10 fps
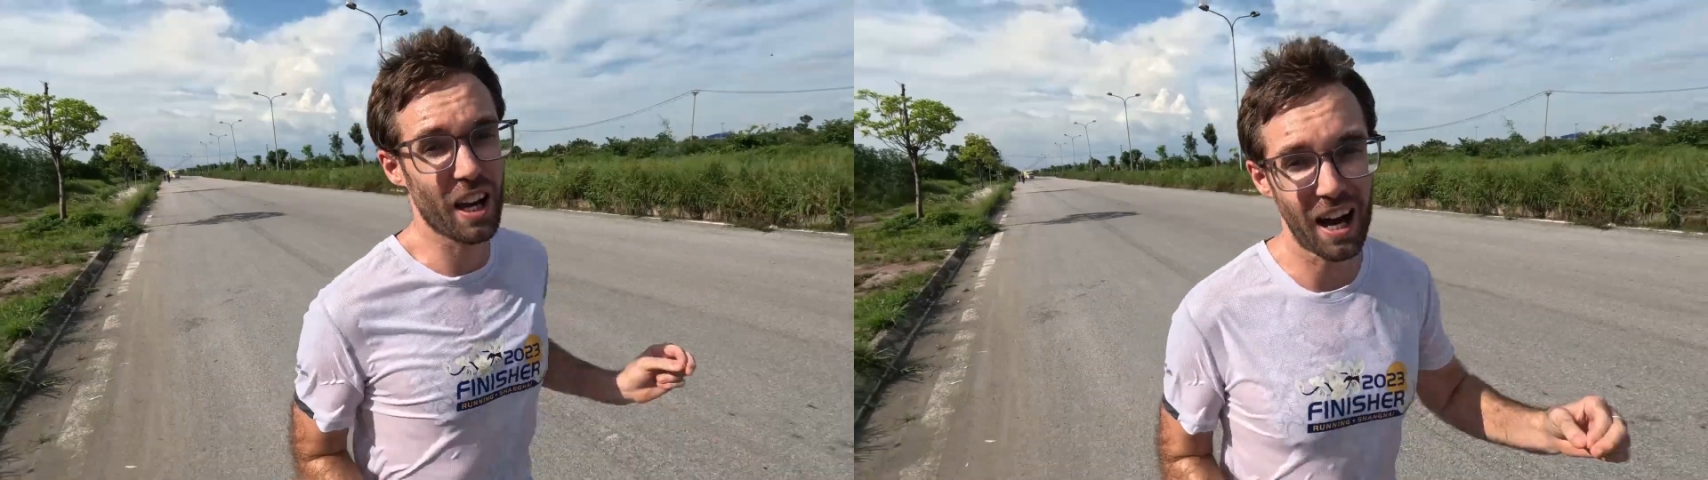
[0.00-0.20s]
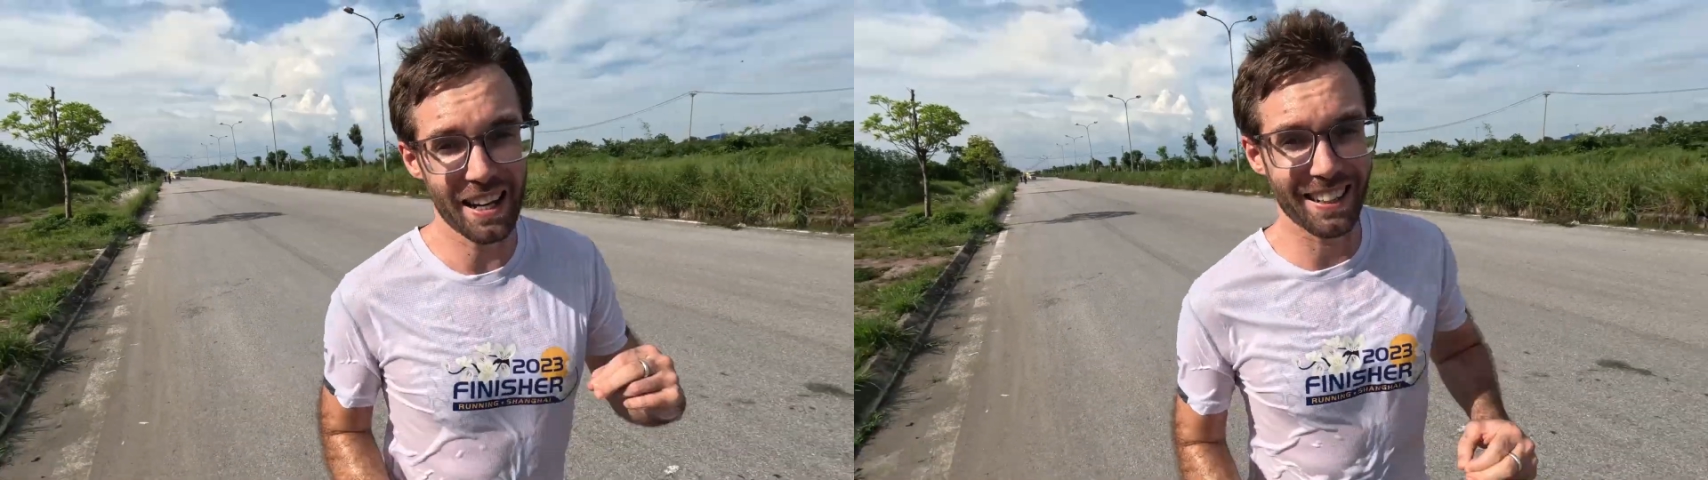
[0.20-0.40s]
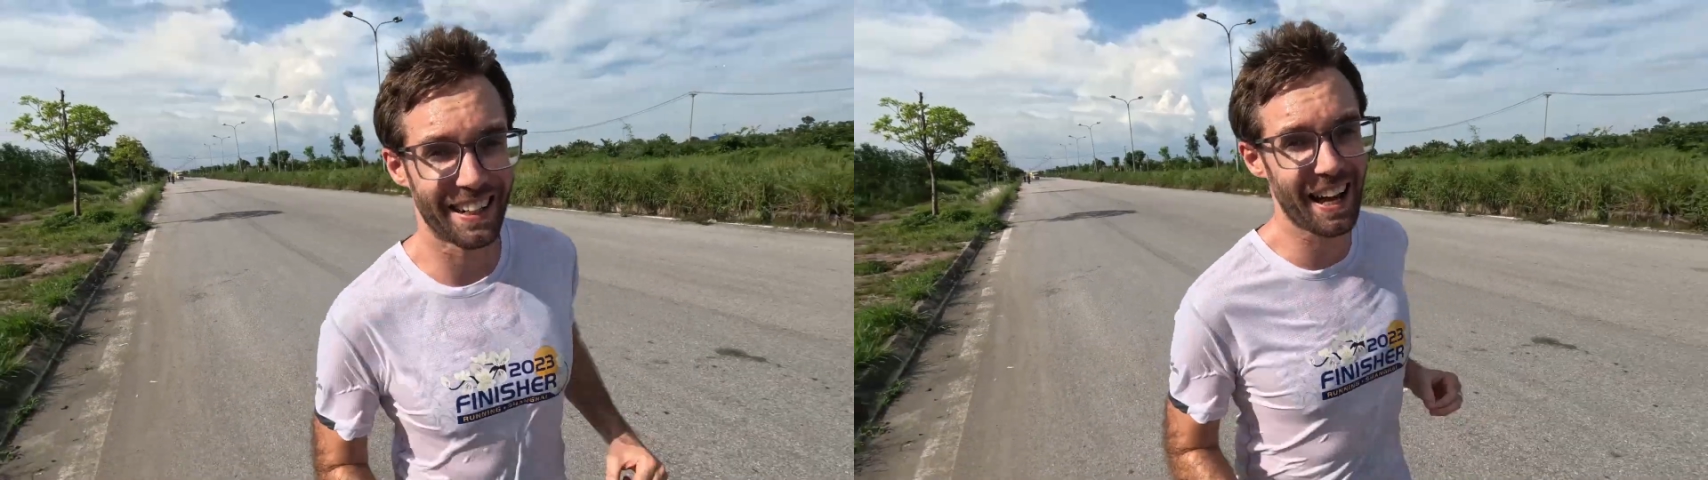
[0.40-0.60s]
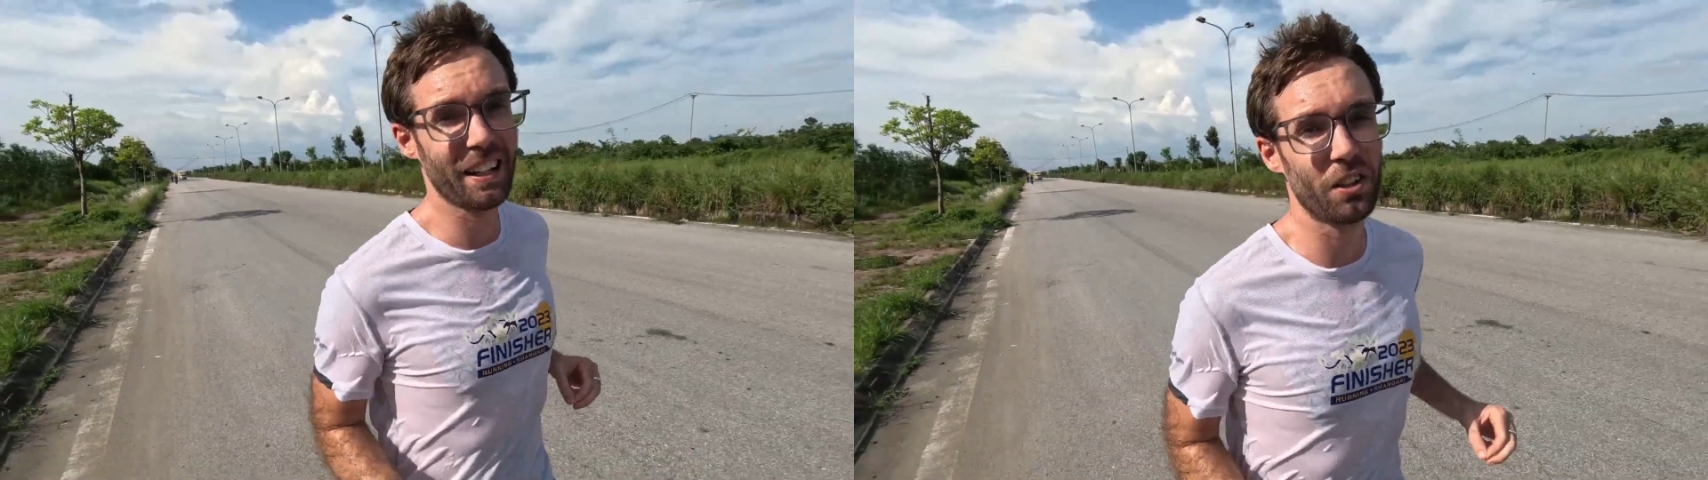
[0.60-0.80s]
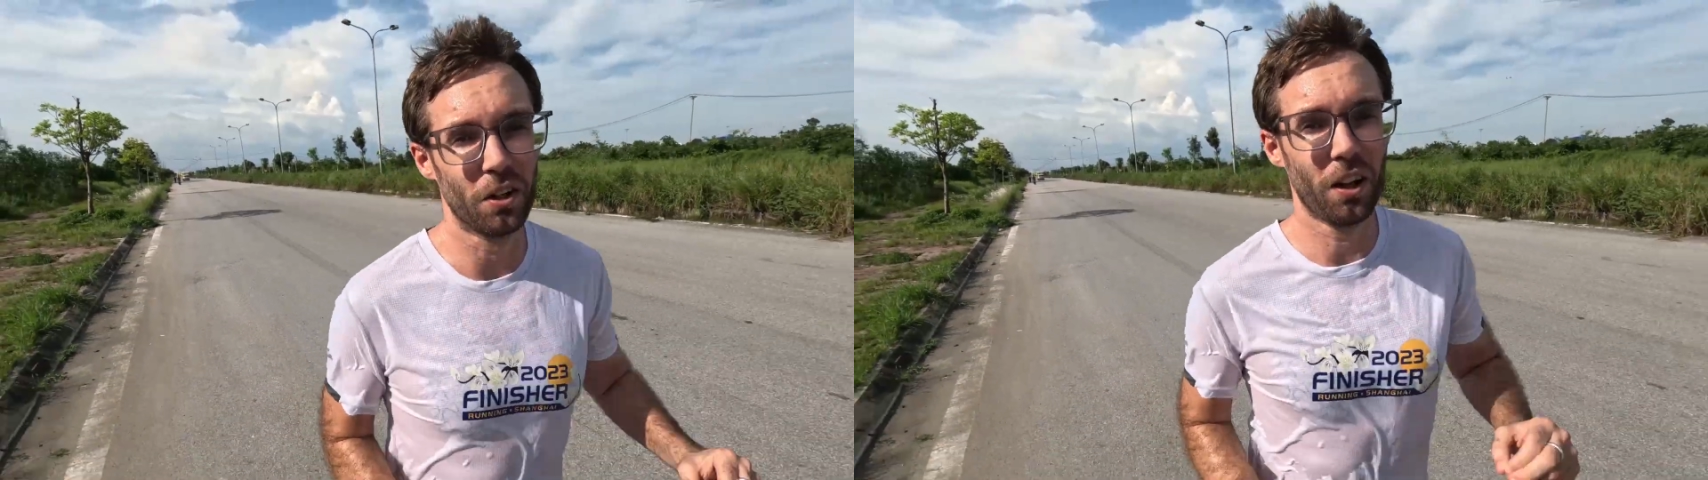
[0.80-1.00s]
that I can
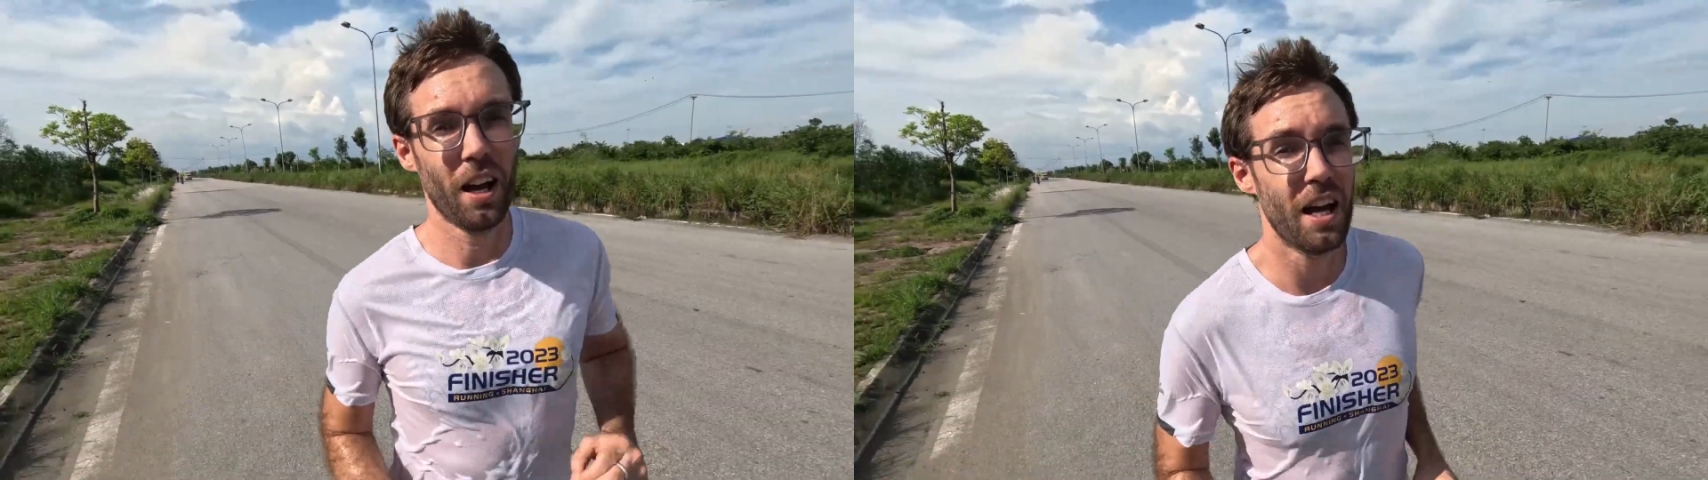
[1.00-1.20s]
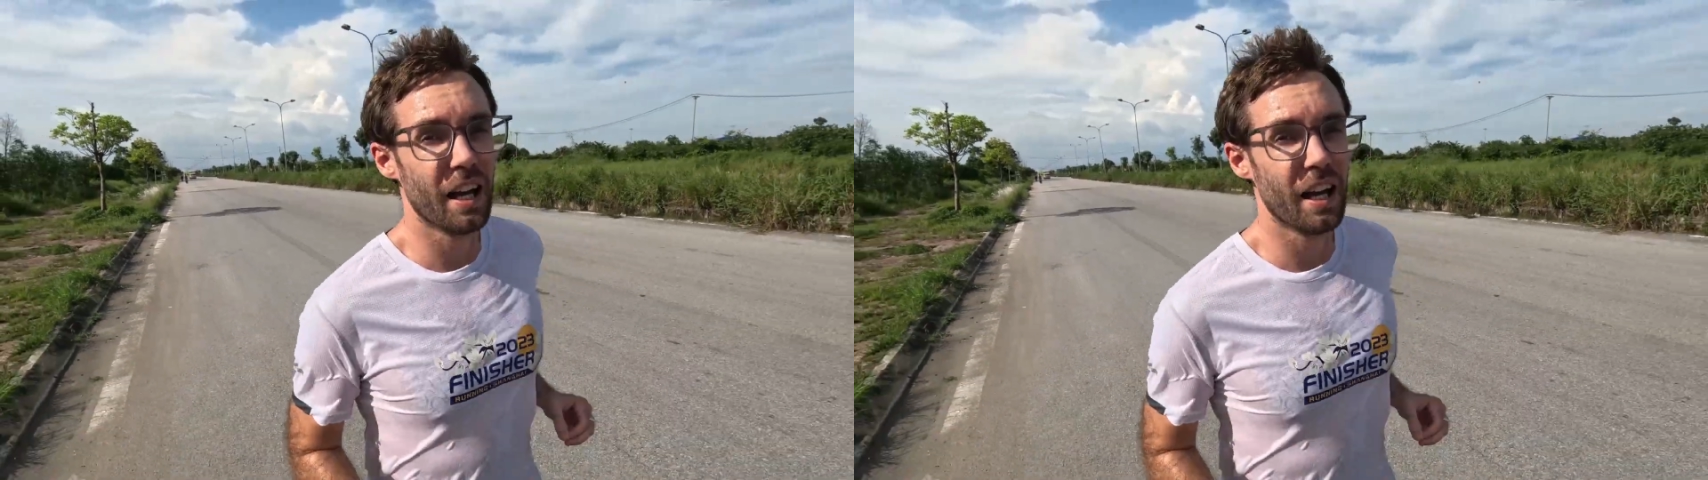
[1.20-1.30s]
handle